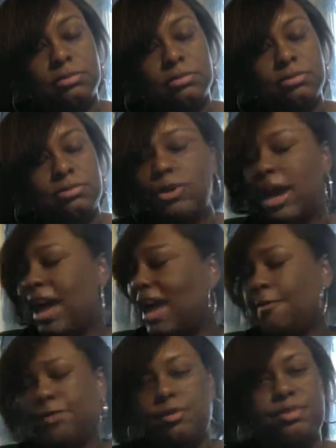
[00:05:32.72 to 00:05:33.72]
you
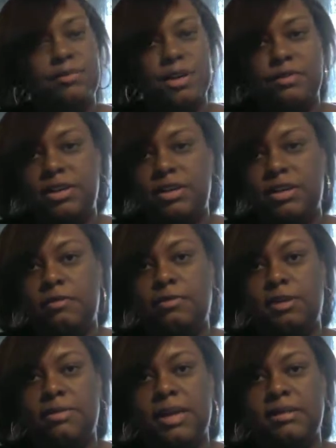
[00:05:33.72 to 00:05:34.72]
have to be very
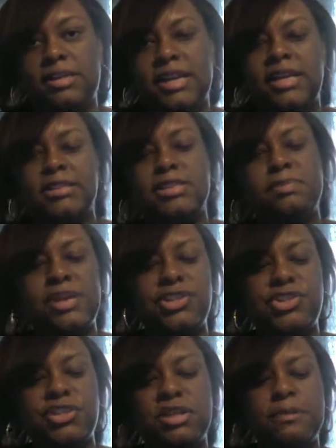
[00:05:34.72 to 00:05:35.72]
careful about that,
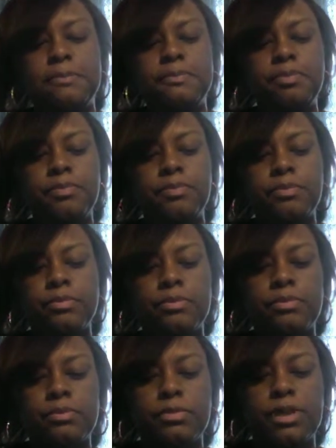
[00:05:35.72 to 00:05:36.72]
especially
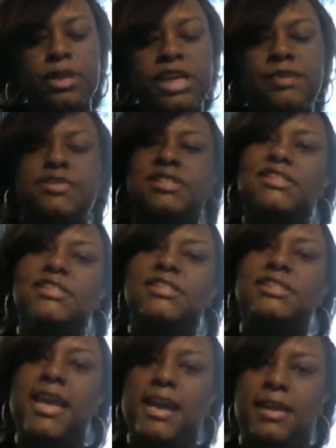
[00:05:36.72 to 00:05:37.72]
if
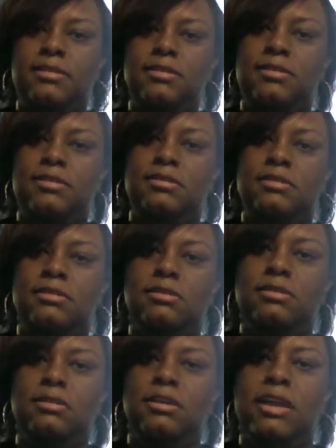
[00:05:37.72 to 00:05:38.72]
sex
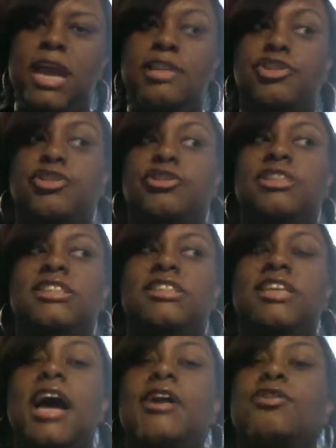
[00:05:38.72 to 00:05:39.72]
and your
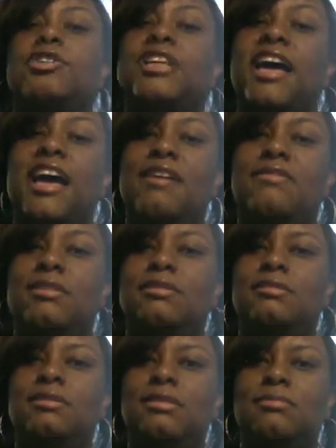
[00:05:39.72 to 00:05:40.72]
desire to have it
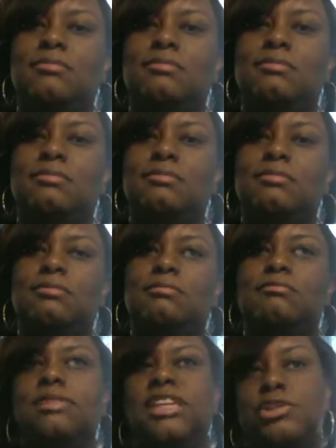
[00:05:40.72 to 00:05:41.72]

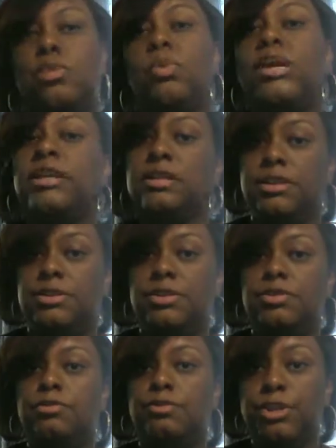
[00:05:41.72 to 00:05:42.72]
is a
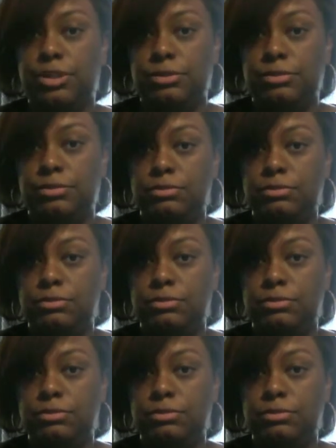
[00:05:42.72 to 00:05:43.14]
weakness for you.